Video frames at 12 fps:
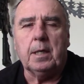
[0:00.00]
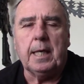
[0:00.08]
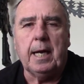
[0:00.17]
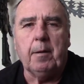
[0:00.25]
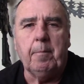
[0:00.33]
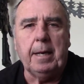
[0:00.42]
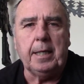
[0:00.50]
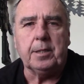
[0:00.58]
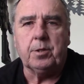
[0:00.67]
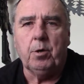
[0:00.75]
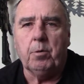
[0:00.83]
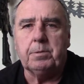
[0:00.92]
They have many
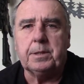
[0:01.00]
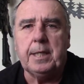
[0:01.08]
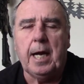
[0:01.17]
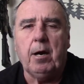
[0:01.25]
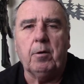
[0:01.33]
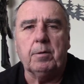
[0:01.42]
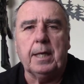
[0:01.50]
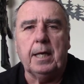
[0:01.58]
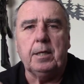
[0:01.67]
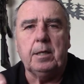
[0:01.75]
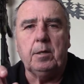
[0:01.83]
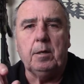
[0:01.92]
scopes now
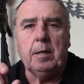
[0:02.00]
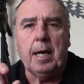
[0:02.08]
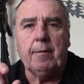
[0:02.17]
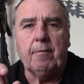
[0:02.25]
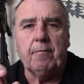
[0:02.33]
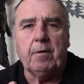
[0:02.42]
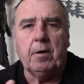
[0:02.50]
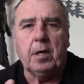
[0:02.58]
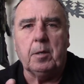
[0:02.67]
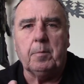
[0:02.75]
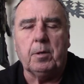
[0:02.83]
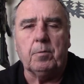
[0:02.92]
that you have a
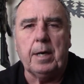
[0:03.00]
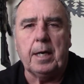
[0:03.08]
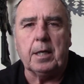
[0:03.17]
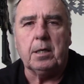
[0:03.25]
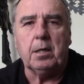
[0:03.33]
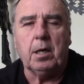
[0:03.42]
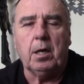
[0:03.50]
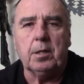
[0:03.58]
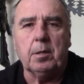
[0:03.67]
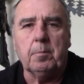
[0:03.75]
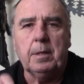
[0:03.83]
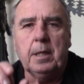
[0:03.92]
variable reticle on
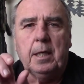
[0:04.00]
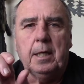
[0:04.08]
them.